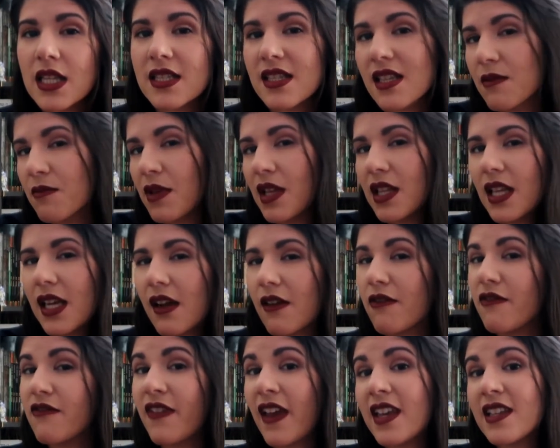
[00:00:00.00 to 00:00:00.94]
This can be like
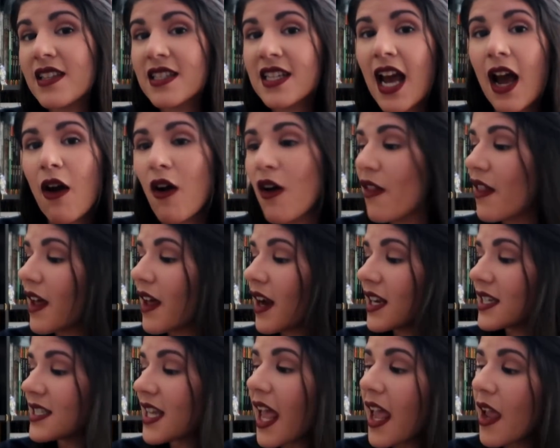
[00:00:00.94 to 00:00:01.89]
a face towel that
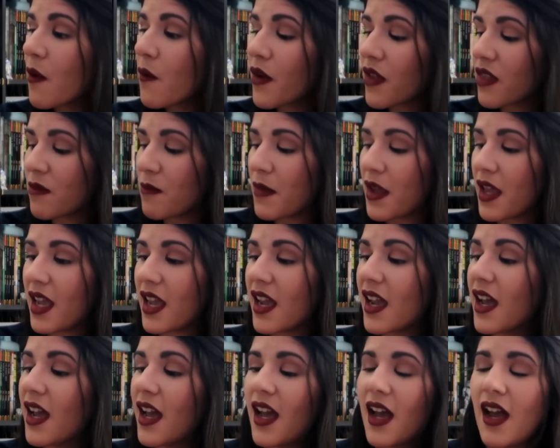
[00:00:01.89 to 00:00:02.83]
I take with
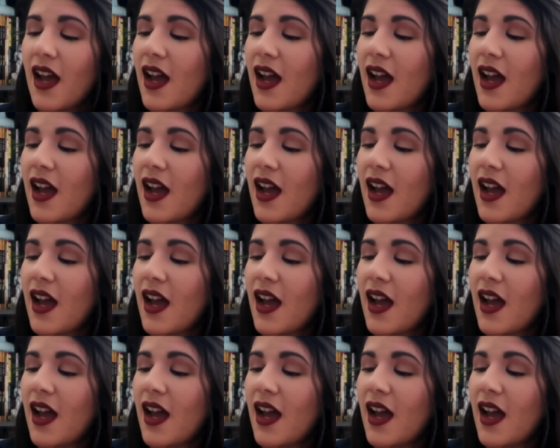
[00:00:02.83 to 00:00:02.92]
me.